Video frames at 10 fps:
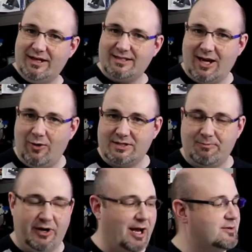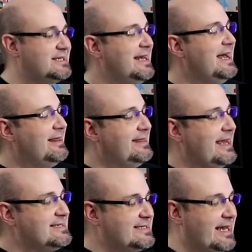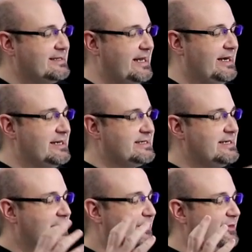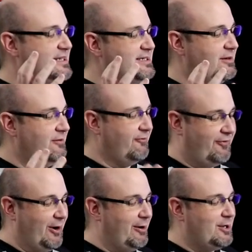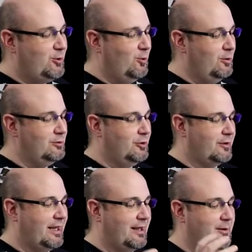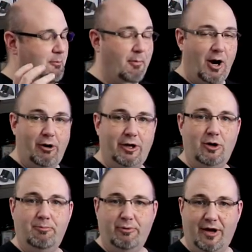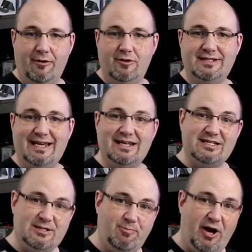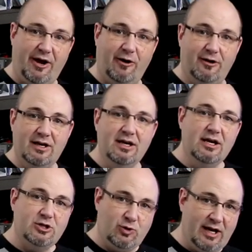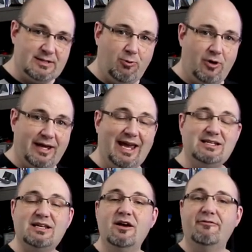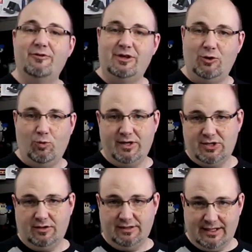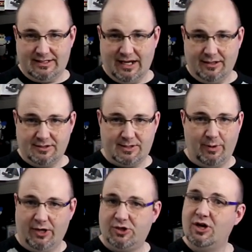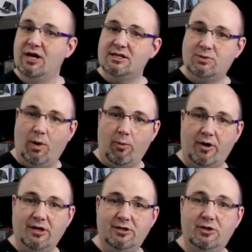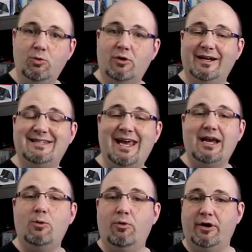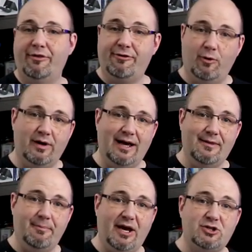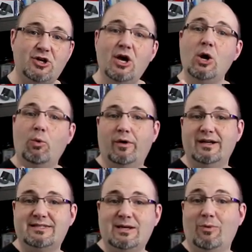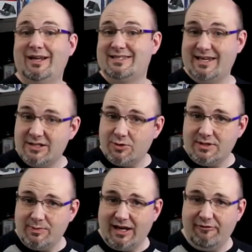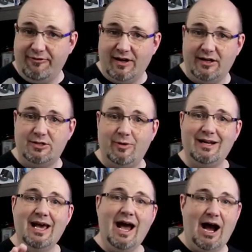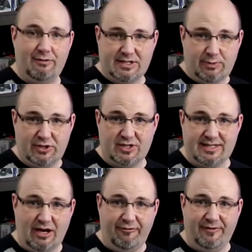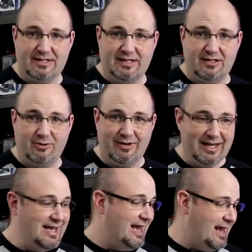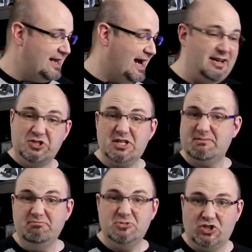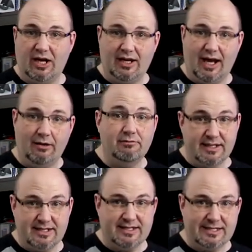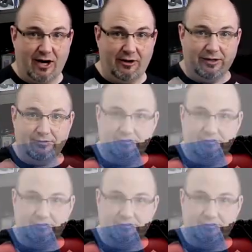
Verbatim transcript: that's how it's pronounced, they sent us this very cool looking Mario Brothers inspired transport case for the original Nintendo Switch. So what we're gonna do, we're gonna take it, we're gonna throw it on the bench, we're gonna see what accessories we can fit into it, how the Switch itself fits into it, and kind of just check it out. Let's get started.